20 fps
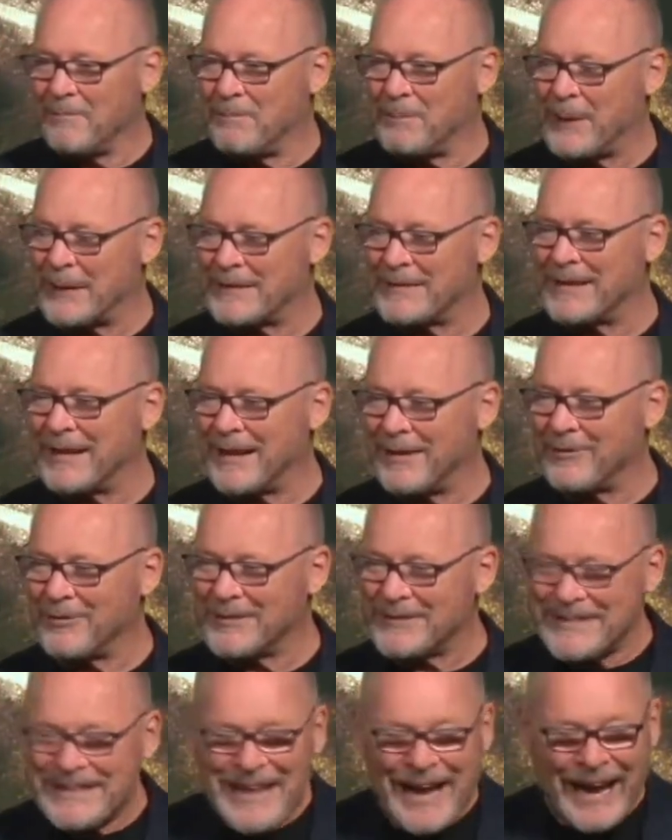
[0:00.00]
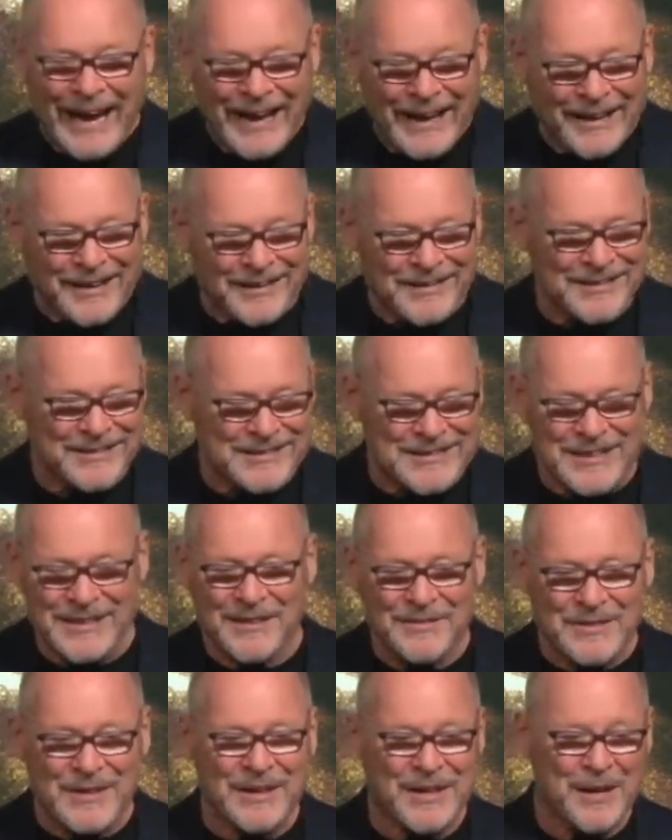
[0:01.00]
But nine didn't
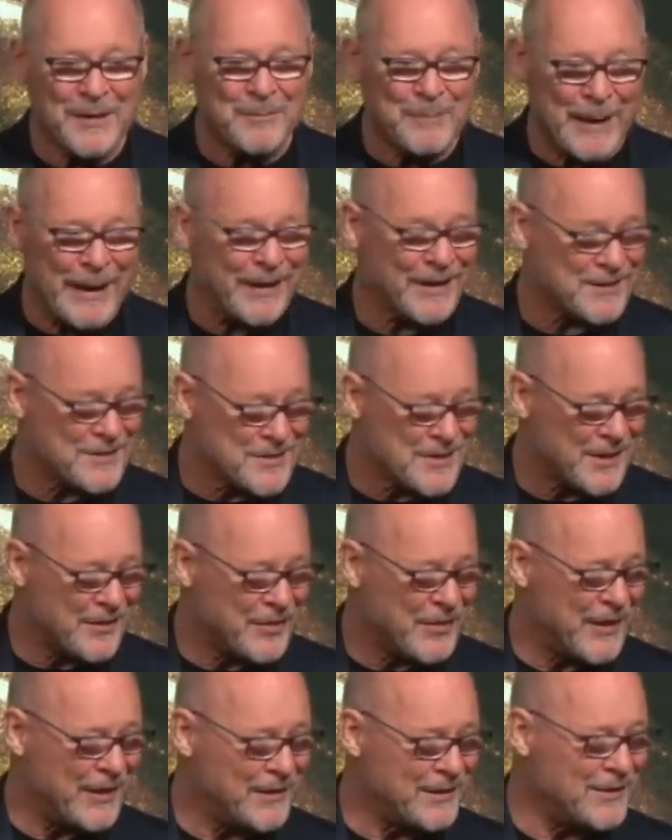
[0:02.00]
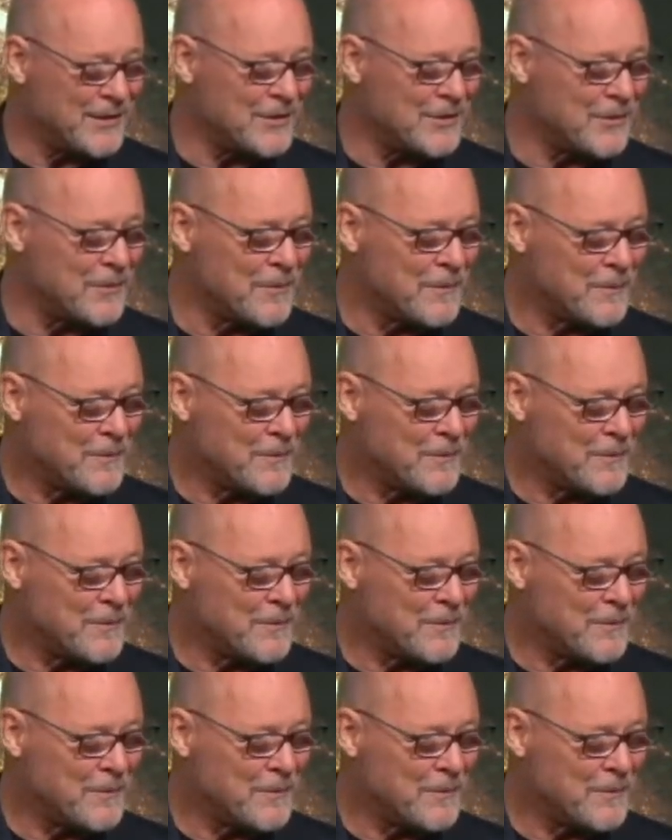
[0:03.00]
even come back and say thank you.